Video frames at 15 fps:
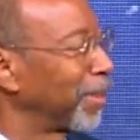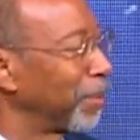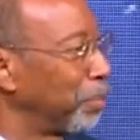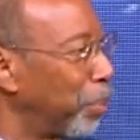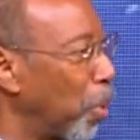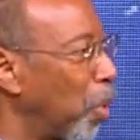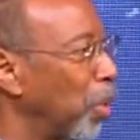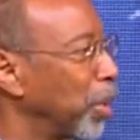
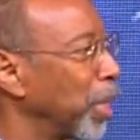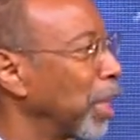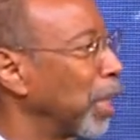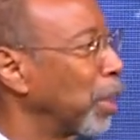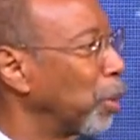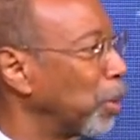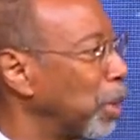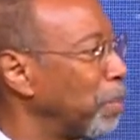born in a
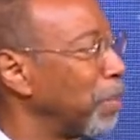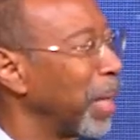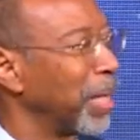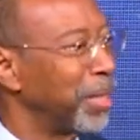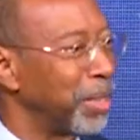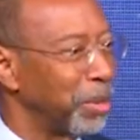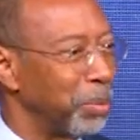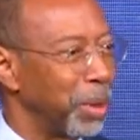lowly
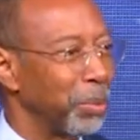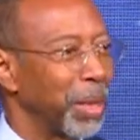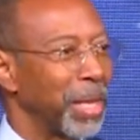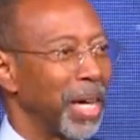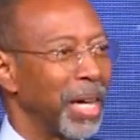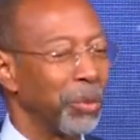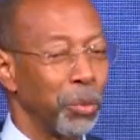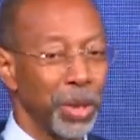manger. Remember
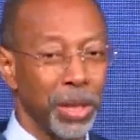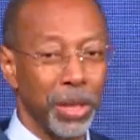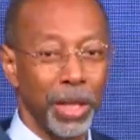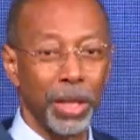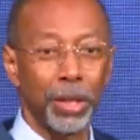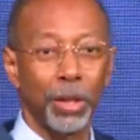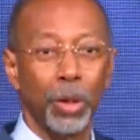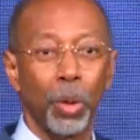that? We
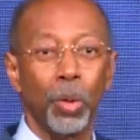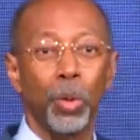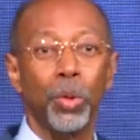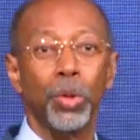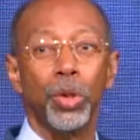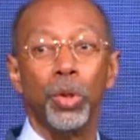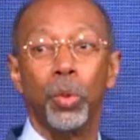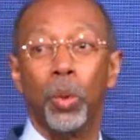didn't know who
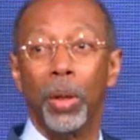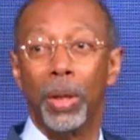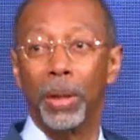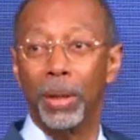you was.